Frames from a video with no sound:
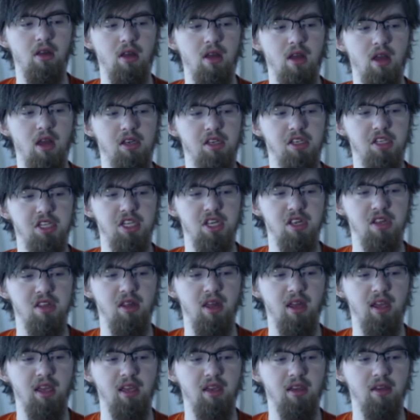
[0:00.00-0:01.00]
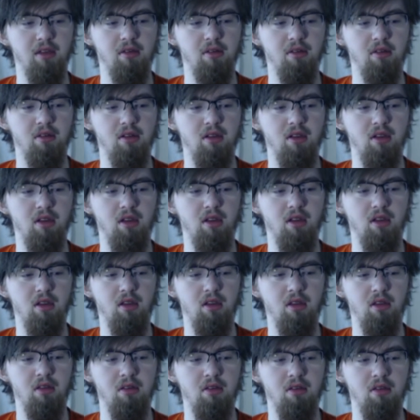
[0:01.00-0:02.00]
and just, like,
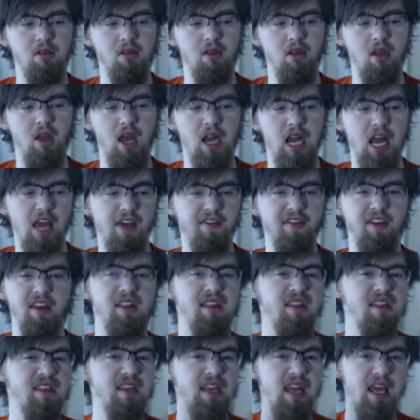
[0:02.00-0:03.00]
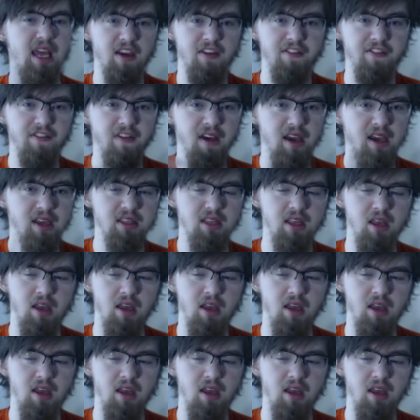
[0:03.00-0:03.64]
kind of having a snake effect.